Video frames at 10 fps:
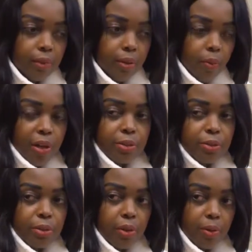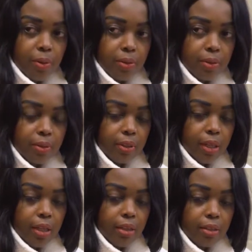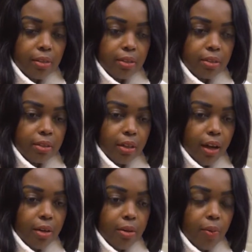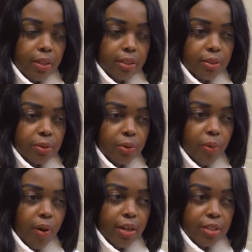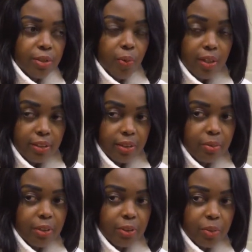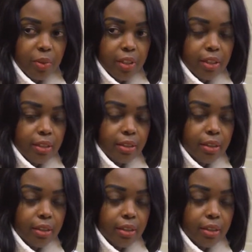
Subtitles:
want to know, and I wanted to know why she wanted me to be